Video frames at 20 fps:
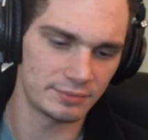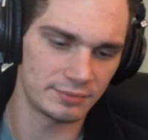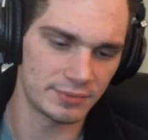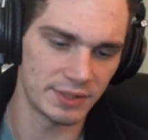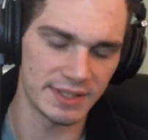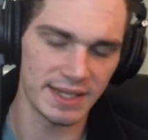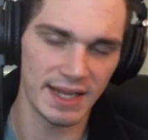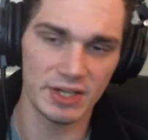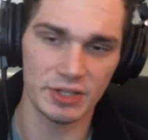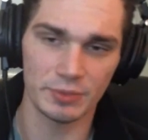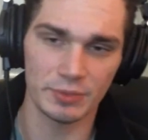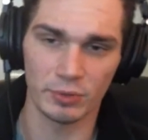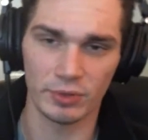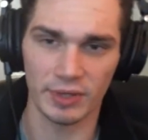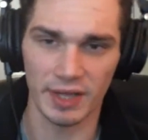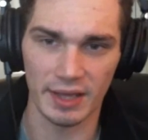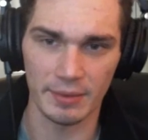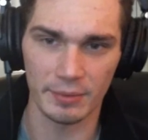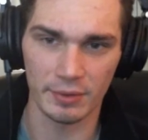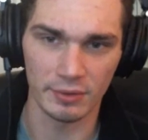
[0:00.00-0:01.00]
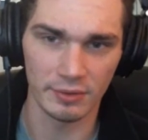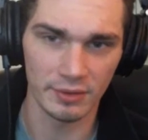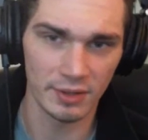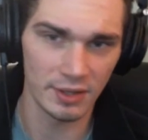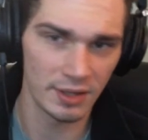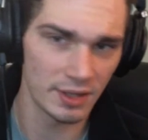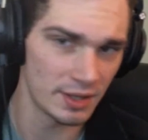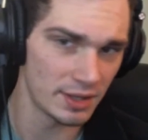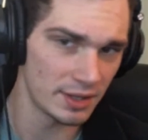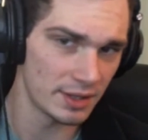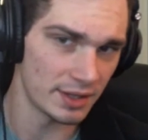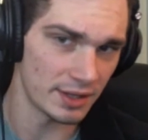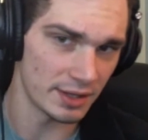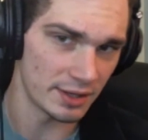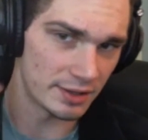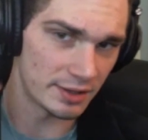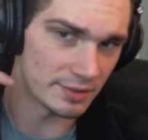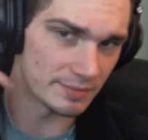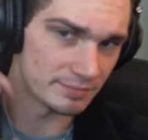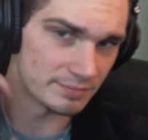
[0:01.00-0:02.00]
detachable cable.
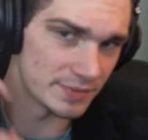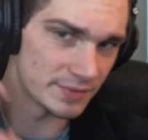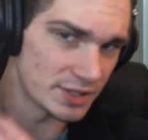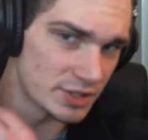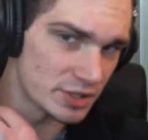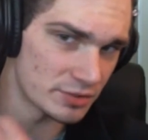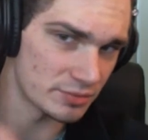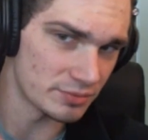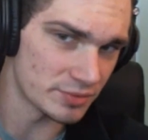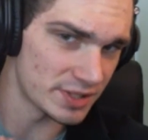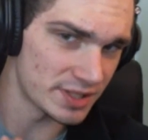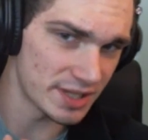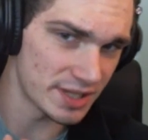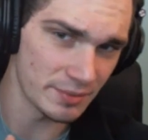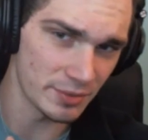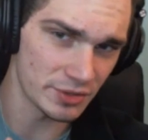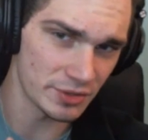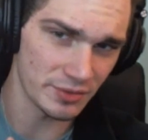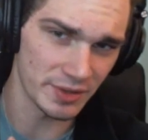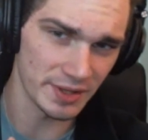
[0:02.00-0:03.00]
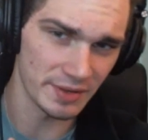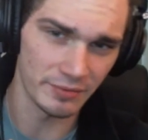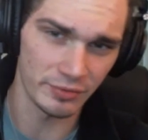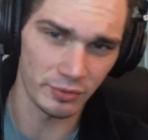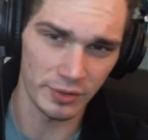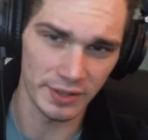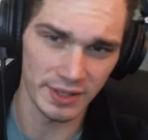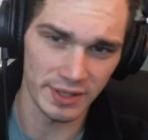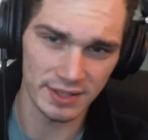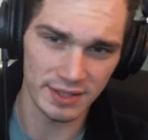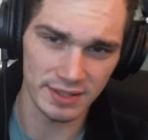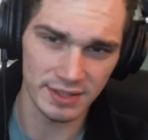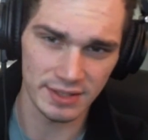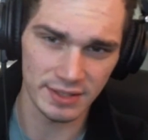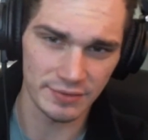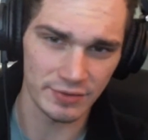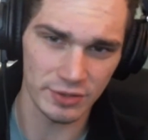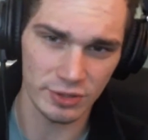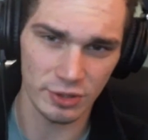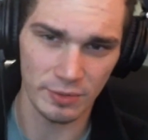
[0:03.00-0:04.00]
They just the same ones with the
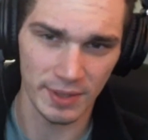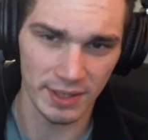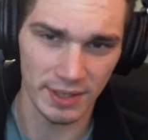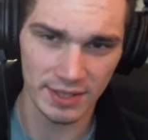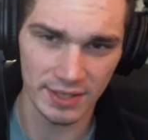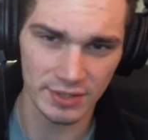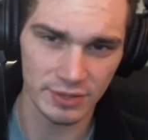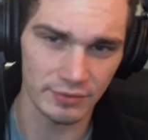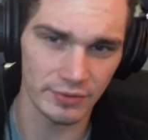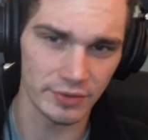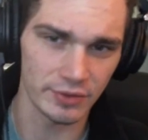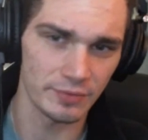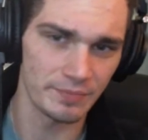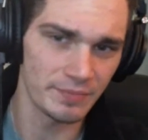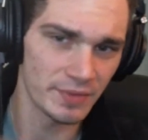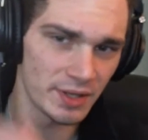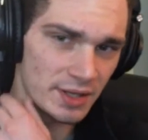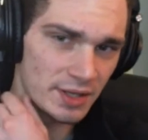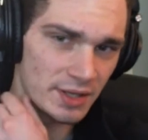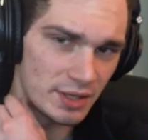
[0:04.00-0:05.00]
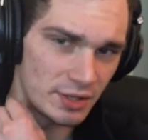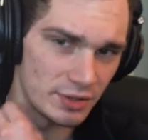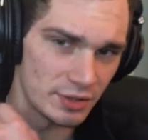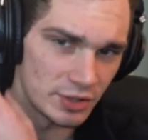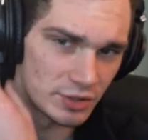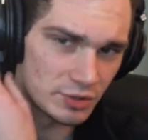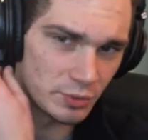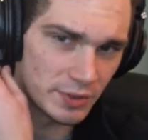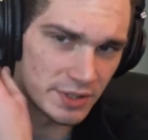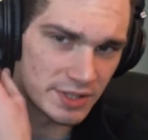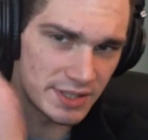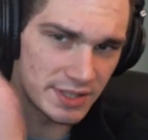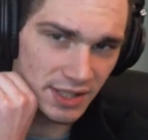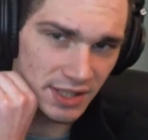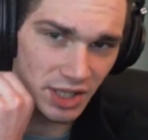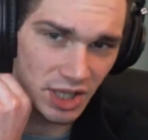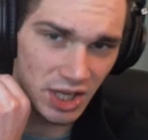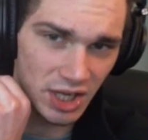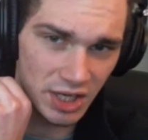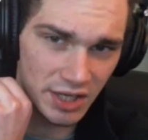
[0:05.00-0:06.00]
M40Xs. If you saw my last review, the twist
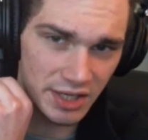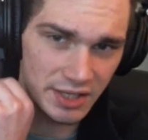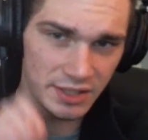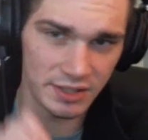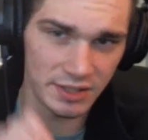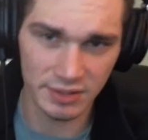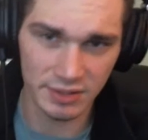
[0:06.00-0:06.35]
and lock.